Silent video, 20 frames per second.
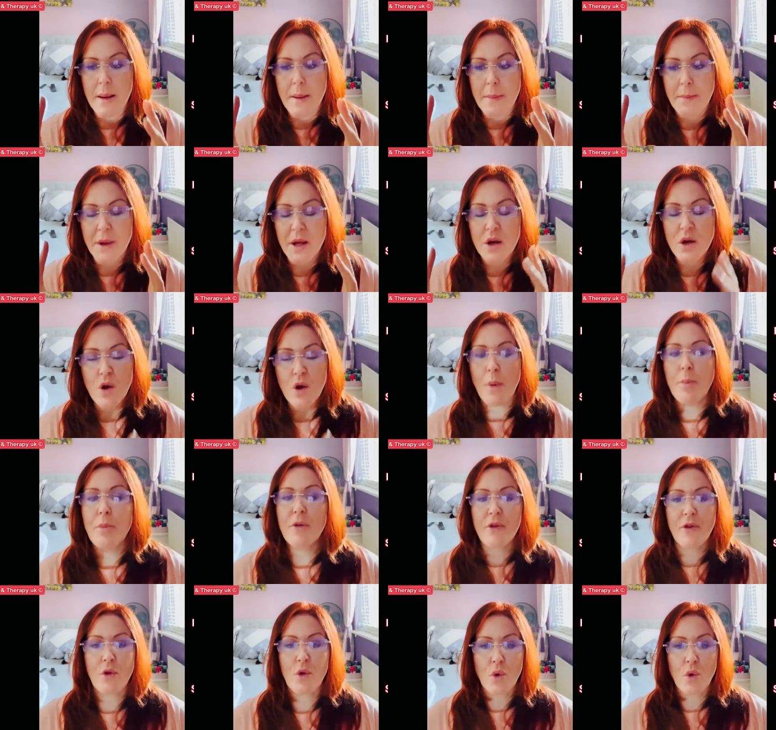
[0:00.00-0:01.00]
But not
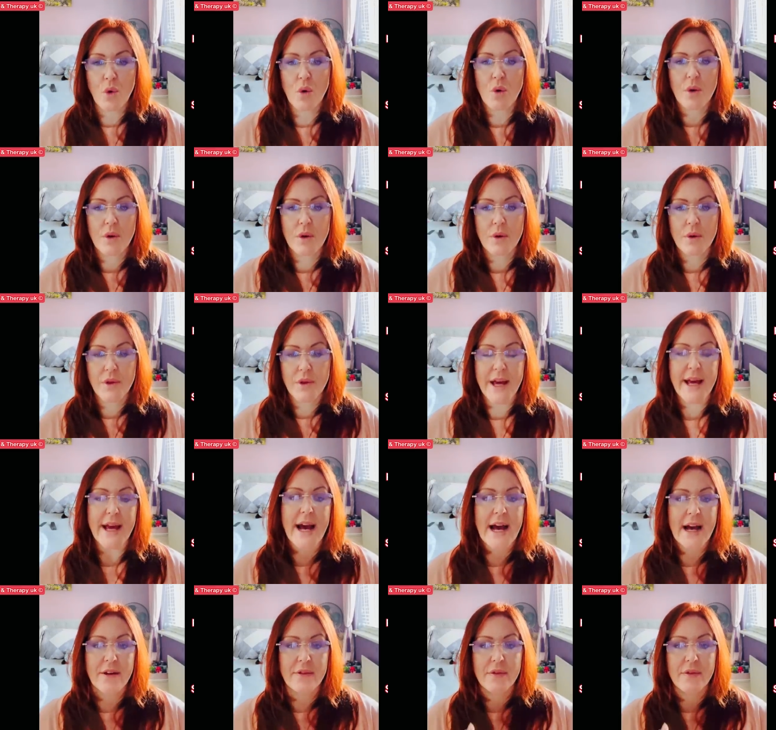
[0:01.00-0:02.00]
before they
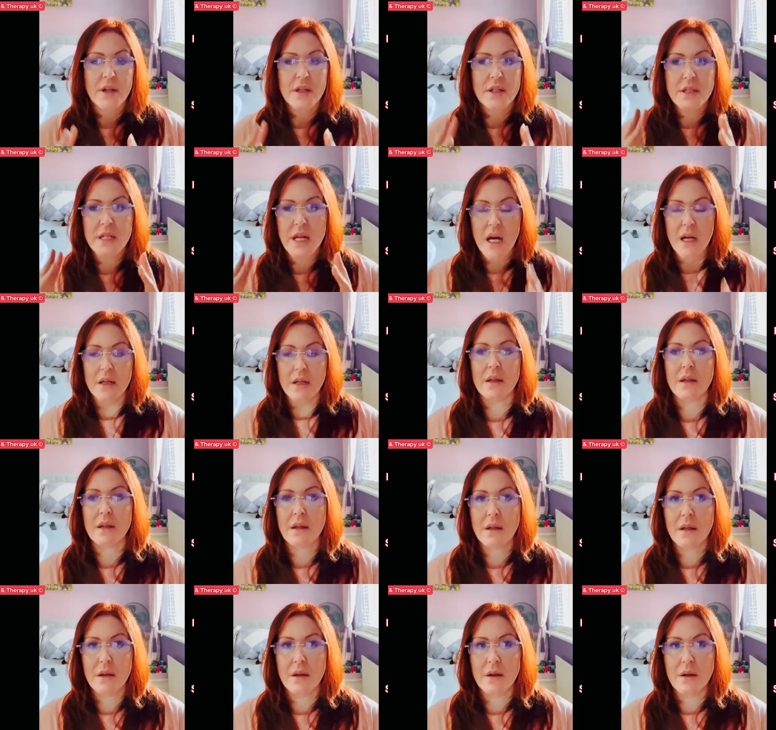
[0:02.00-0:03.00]
have done
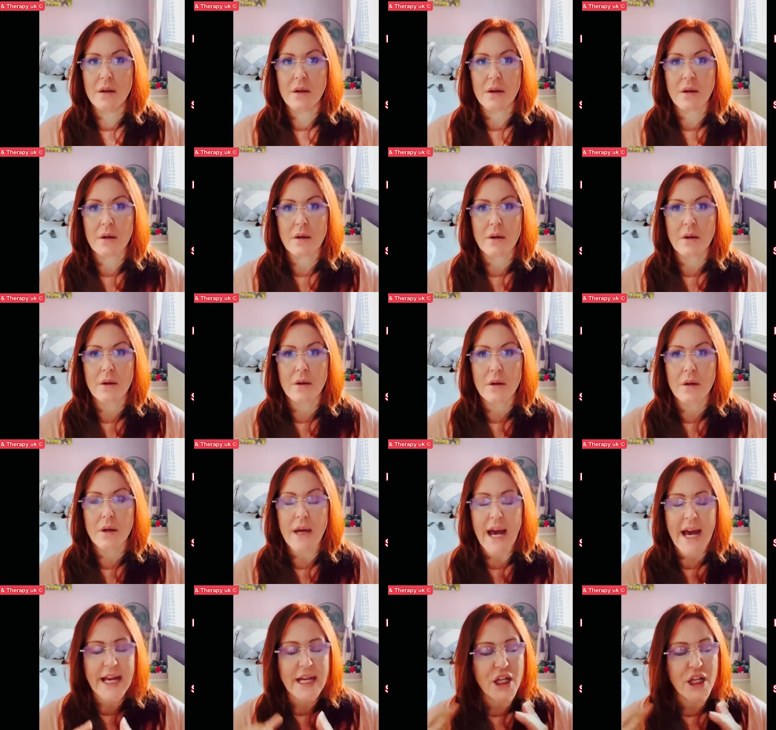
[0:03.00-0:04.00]

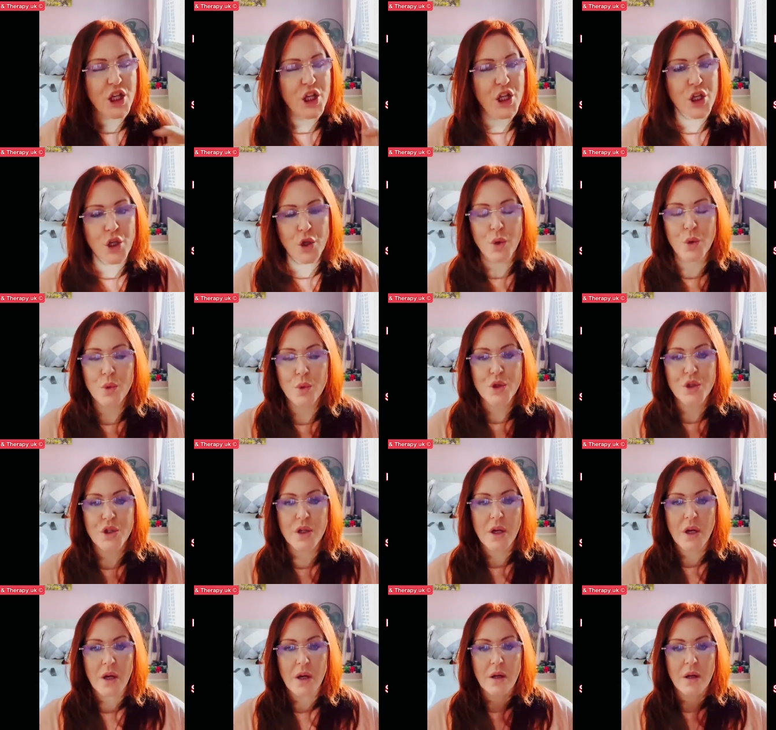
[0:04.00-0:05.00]
a
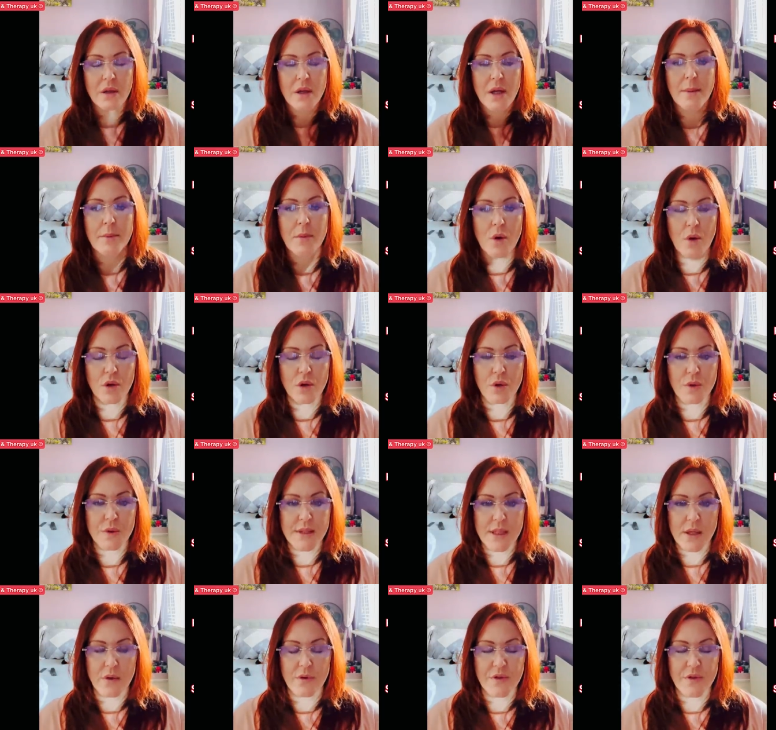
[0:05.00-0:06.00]
huge number on your
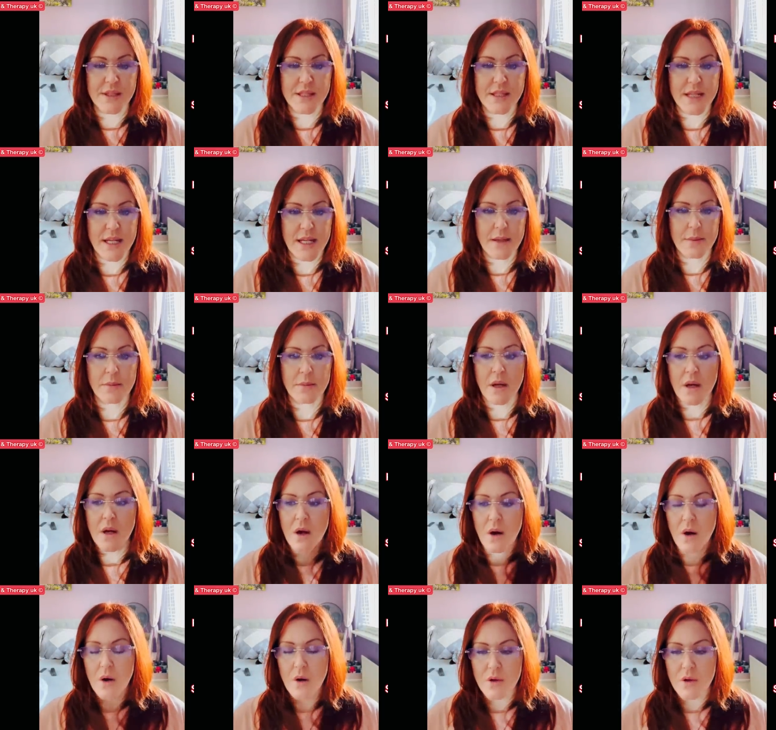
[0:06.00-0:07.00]
self-esteem,
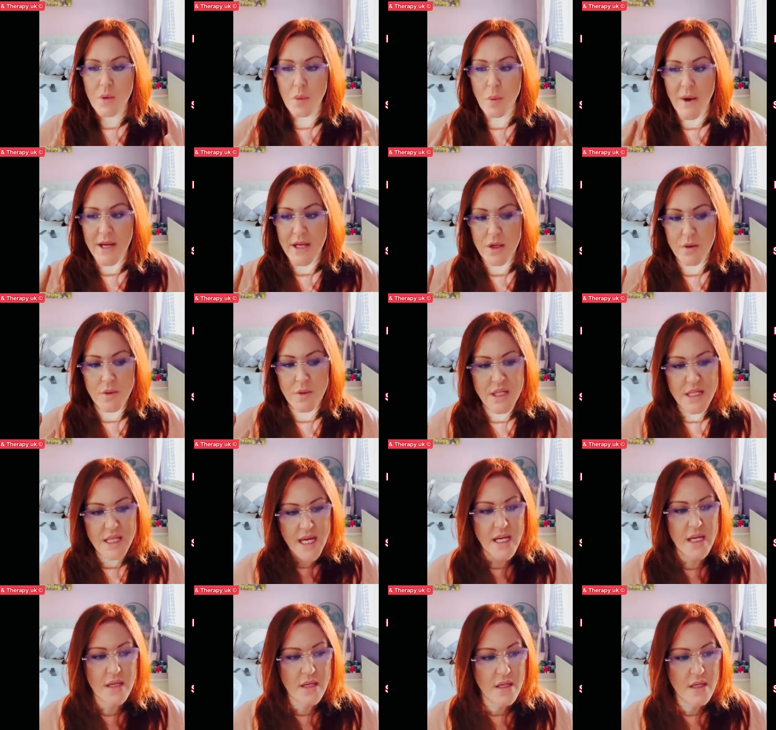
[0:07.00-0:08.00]
on the way you
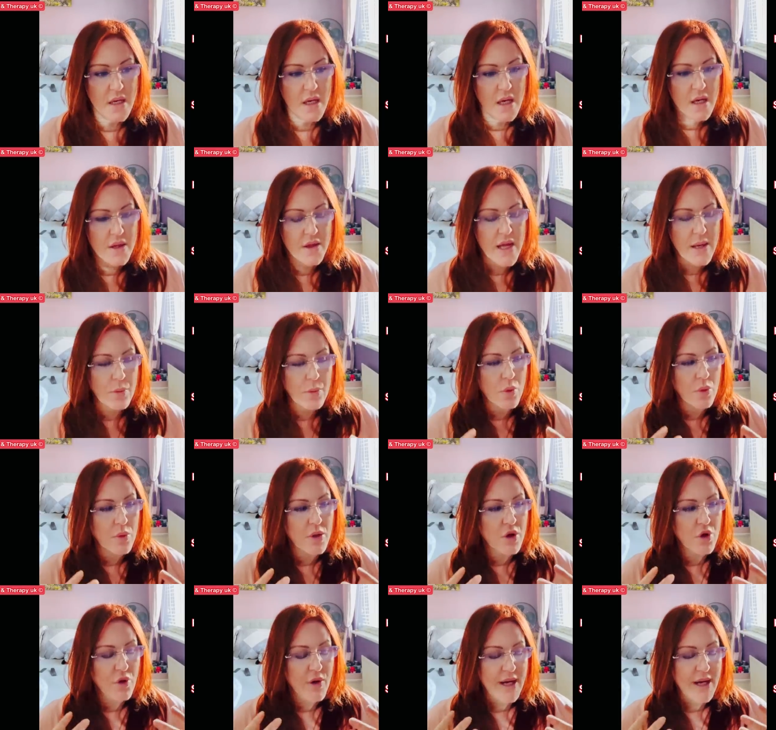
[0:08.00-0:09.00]
think. They will
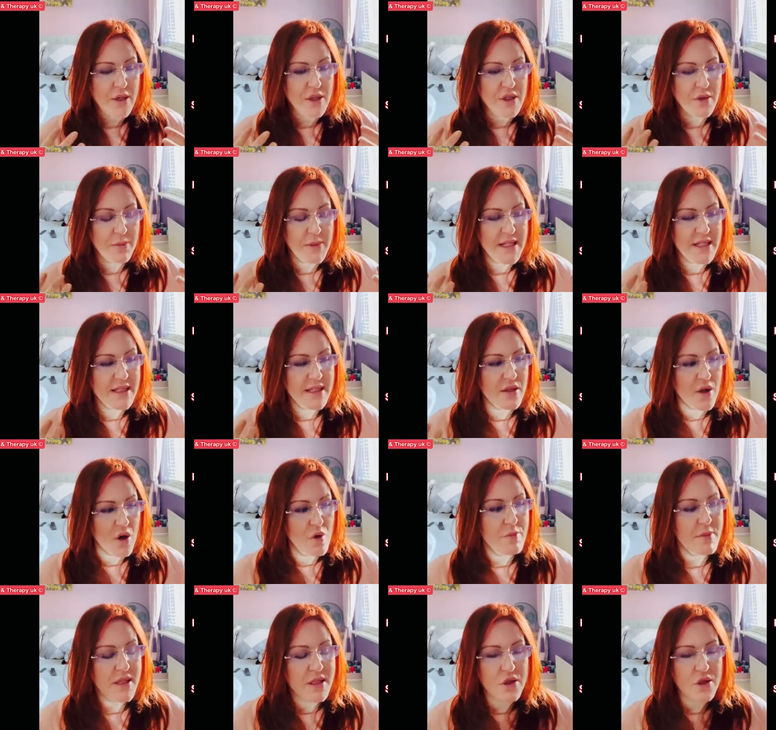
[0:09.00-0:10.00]
create you to be
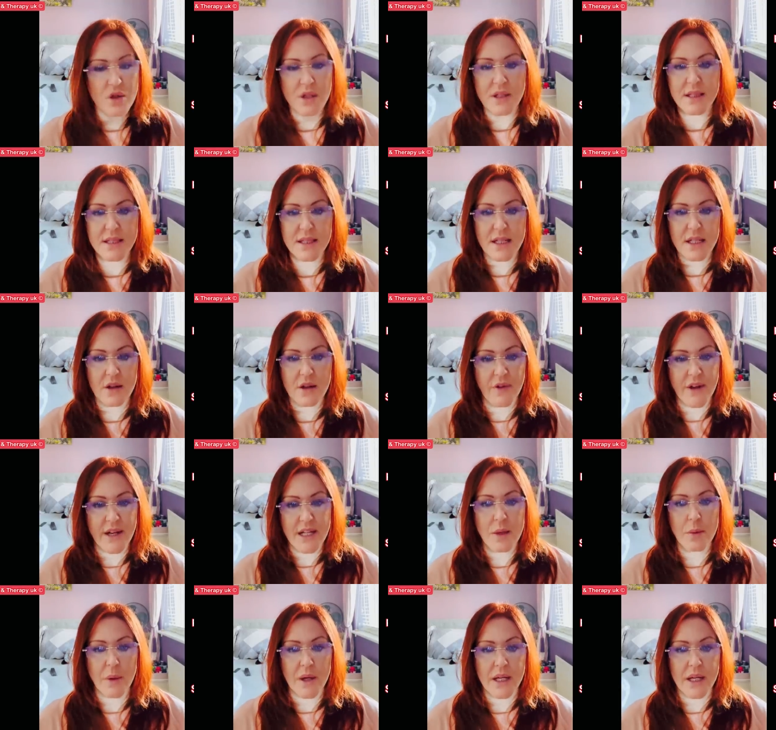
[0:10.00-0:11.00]
so mistrusting of
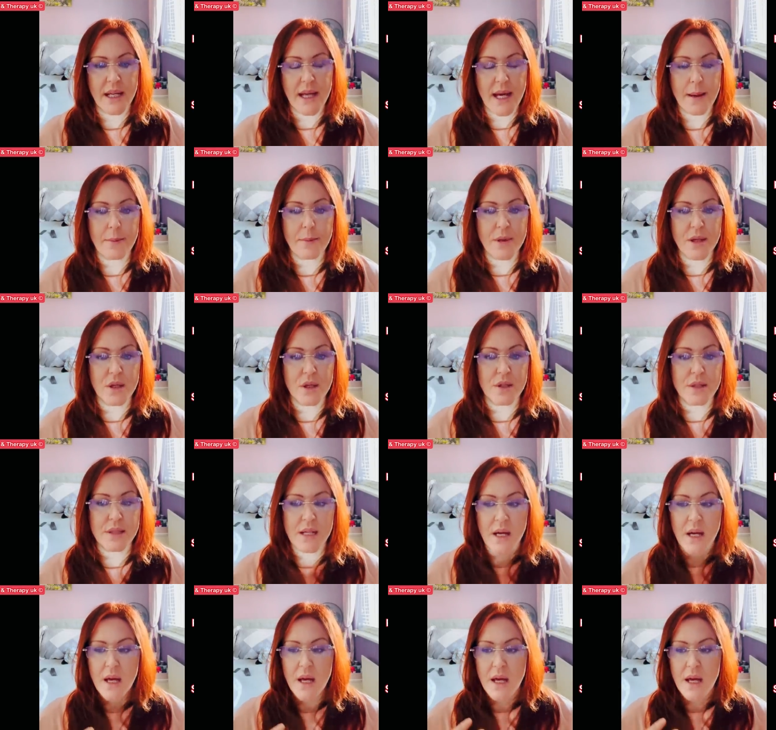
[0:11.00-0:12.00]
anyone again, because
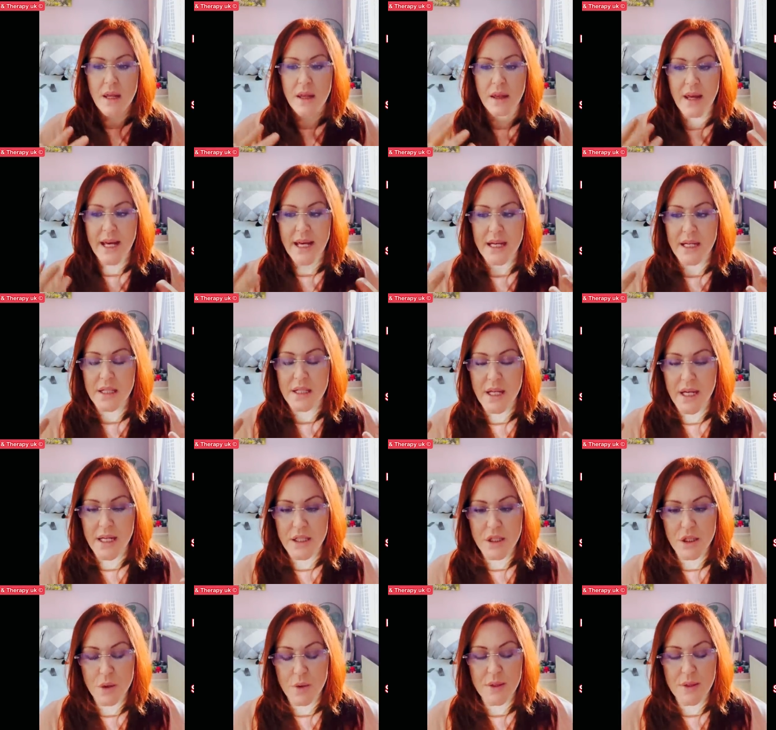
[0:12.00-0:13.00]
they they
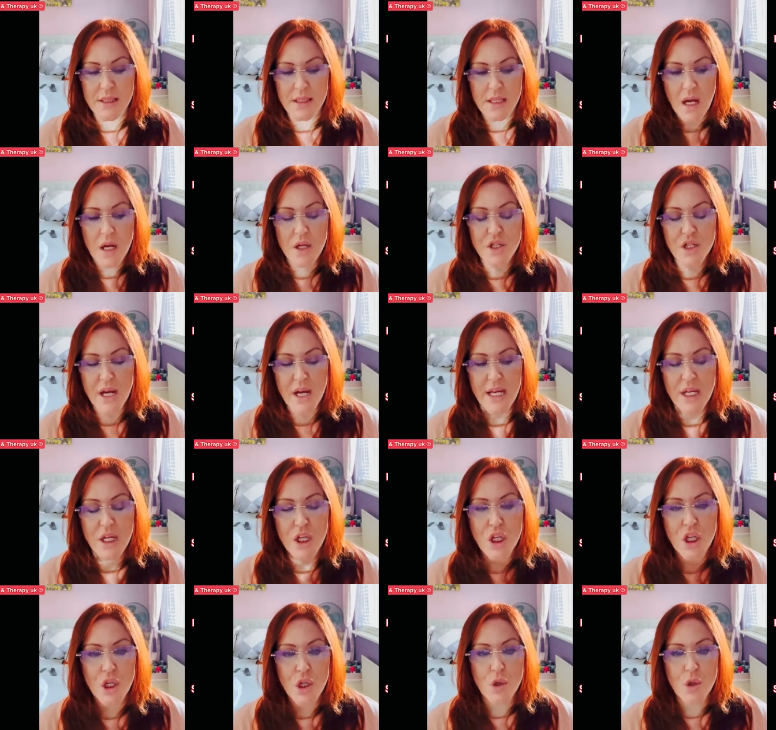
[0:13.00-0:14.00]
do such a
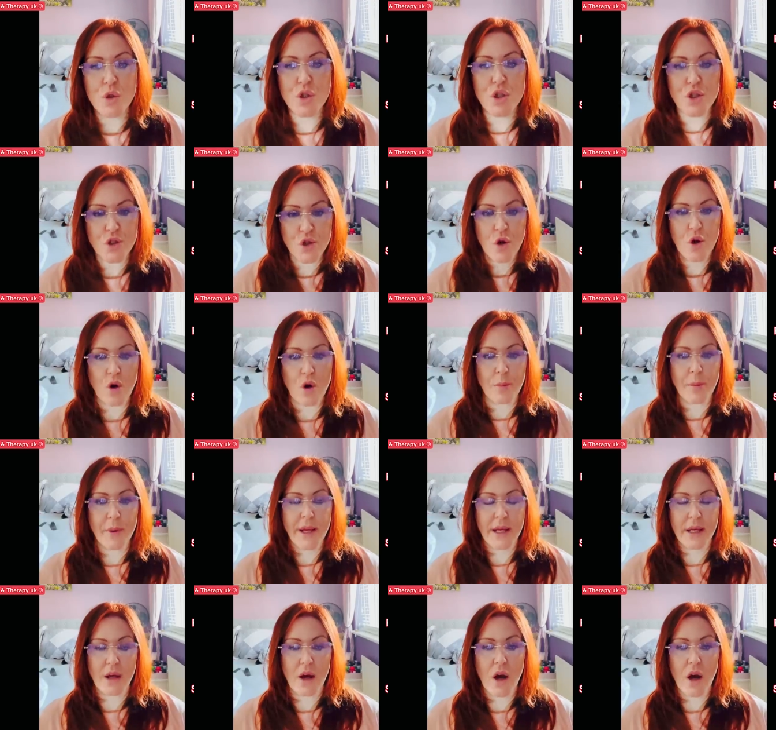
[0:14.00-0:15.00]
huge job
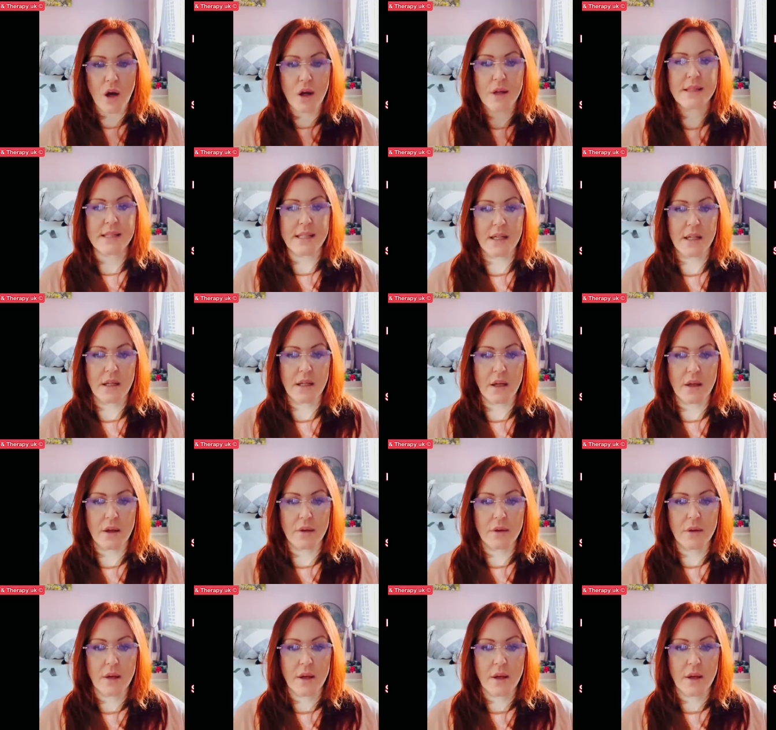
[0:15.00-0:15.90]
in hurting you.